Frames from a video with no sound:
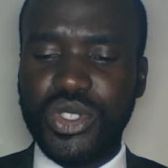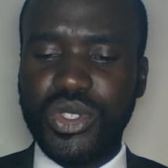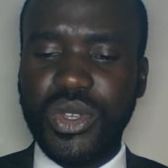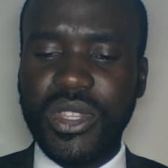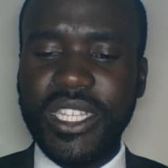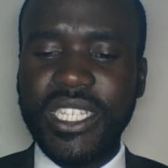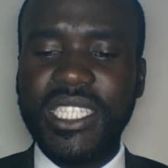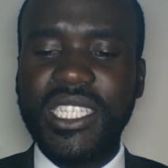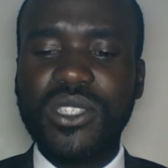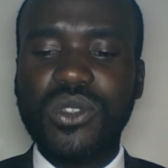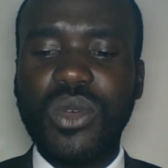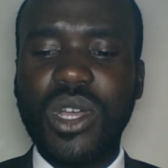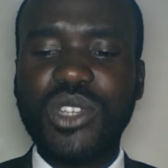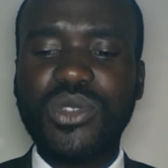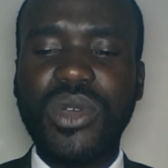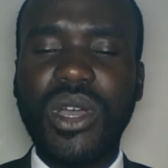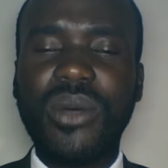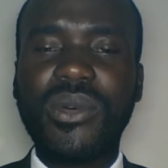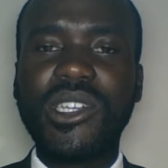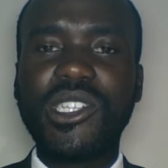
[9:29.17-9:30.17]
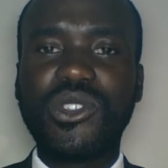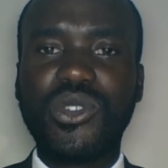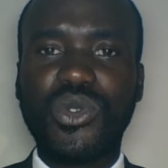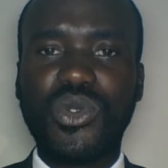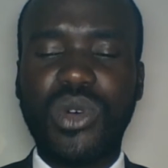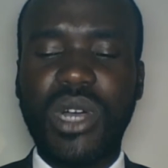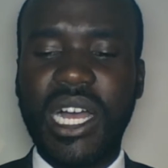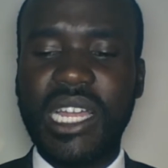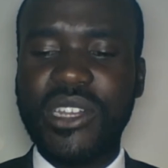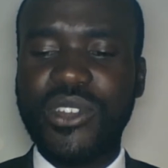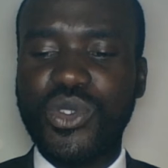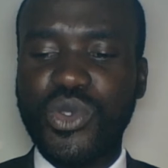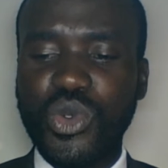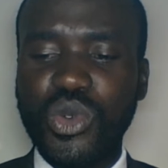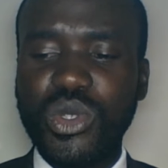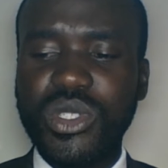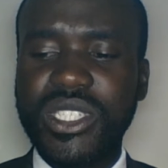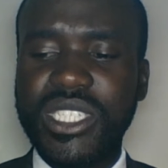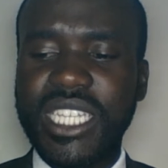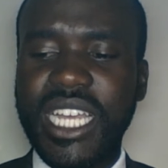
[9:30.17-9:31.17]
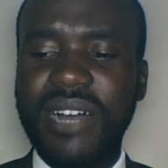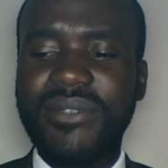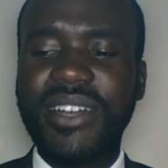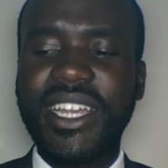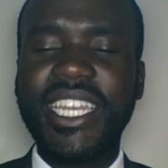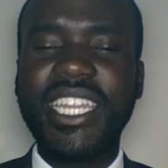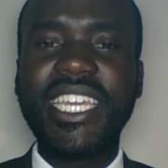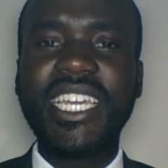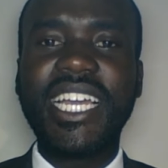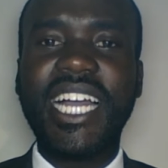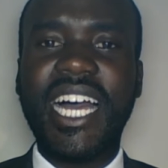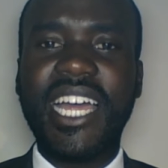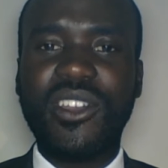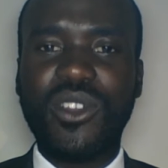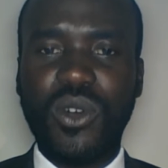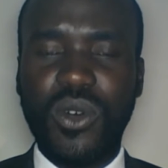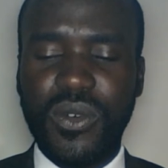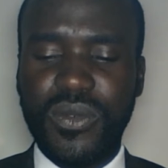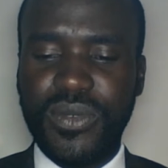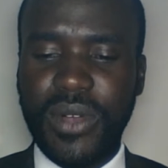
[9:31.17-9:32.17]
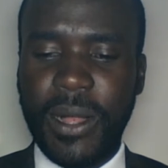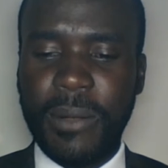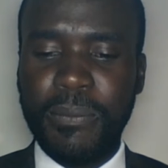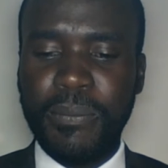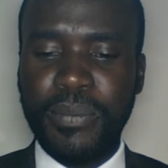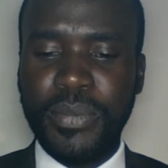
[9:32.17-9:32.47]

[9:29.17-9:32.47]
So this is what we are going to look at, rules governing an offer.